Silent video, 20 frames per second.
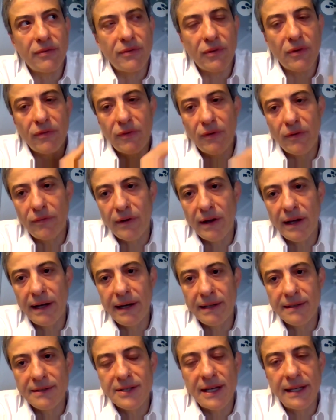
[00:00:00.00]
for
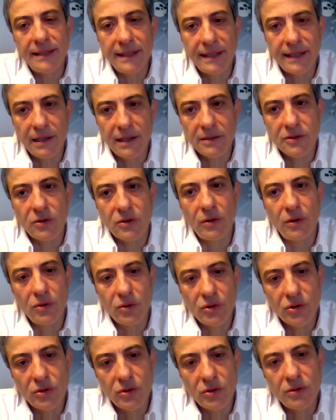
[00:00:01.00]
very general
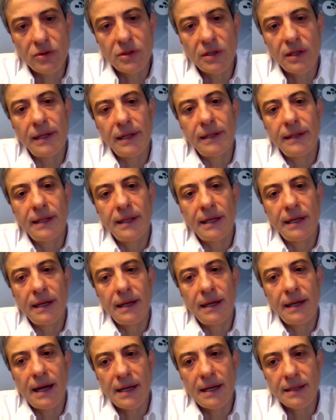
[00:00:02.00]
solutions, and
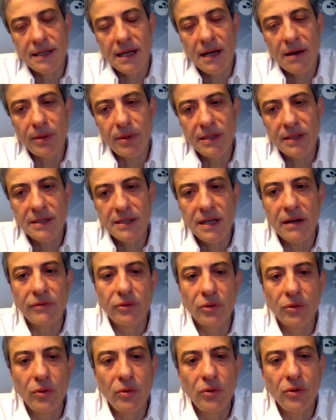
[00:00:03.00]
us companies
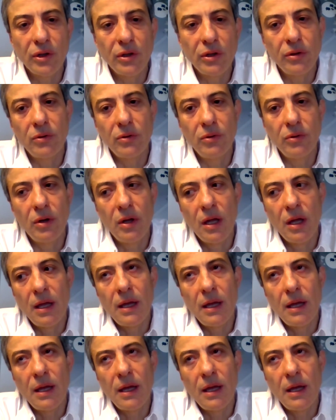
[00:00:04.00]
have to look into